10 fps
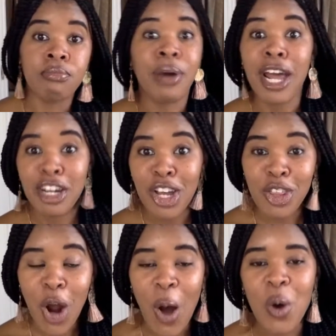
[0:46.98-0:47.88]
buying
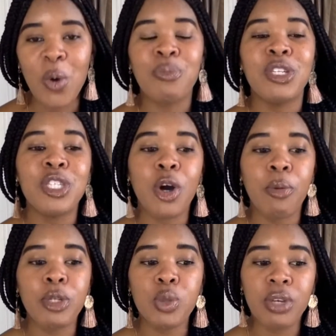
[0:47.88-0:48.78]
another home.
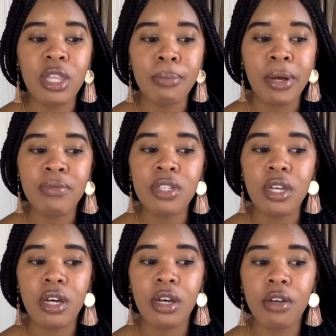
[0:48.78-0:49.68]
So between the months
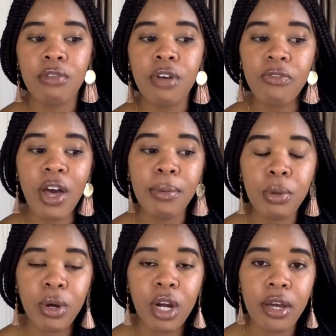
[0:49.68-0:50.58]
of
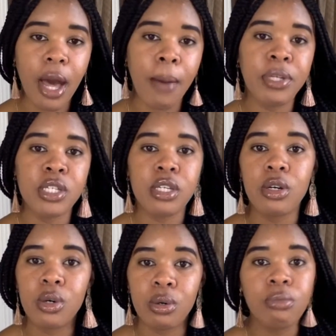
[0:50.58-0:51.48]
February up
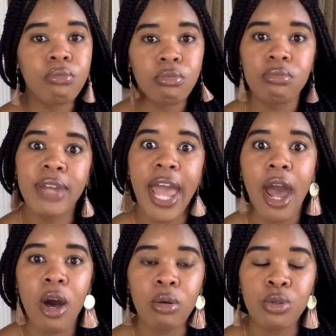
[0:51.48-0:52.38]
until
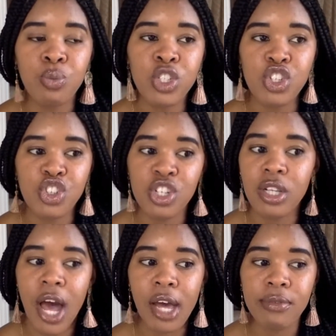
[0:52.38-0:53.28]
now, which is
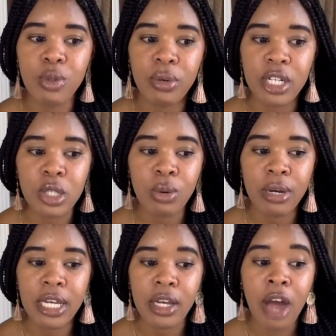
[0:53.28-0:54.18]
July of
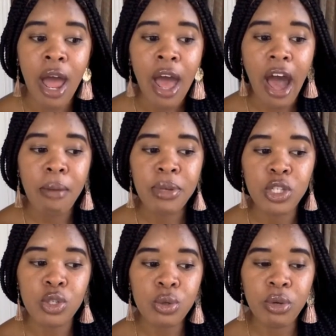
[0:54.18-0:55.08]
2020, I've
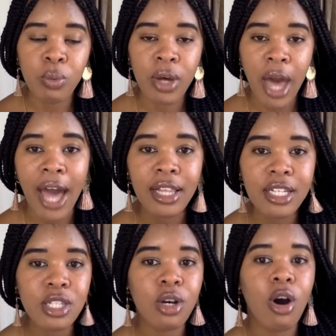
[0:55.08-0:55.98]
been doing what I
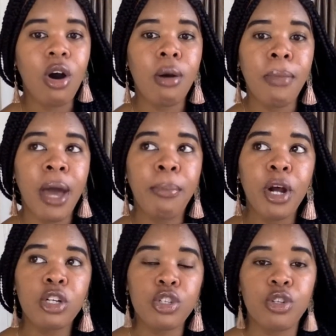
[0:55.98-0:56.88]
like to call my
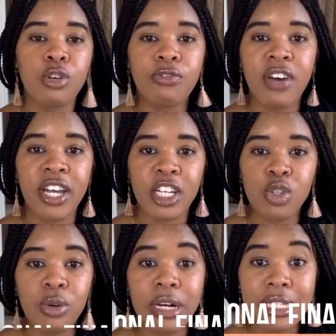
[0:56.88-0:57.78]
personal
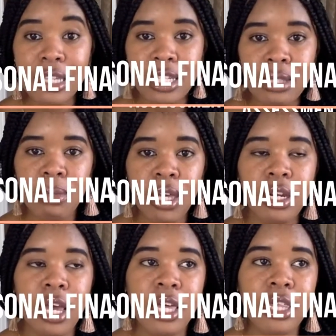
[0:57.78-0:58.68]
financial
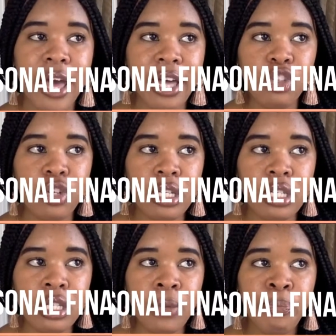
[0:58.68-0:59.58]
assessment. And that just
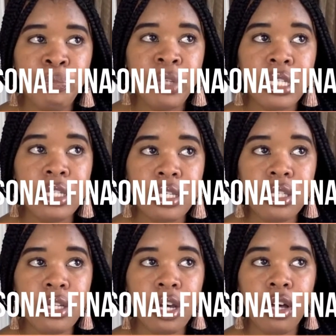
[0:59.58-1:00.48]

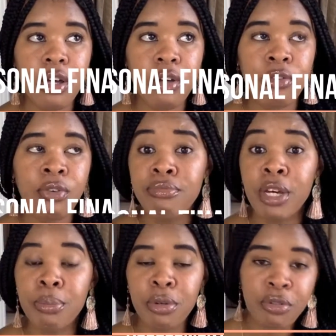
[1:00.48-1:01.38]
consisted of
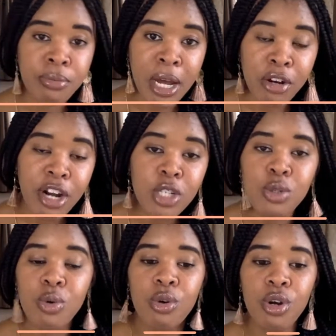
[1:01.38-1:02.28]
improving my credit
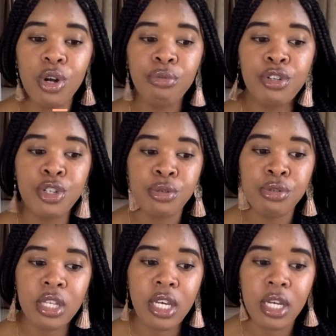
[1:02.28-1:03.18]
score,
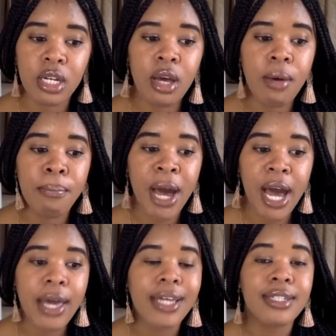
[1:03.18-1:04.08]
reducing my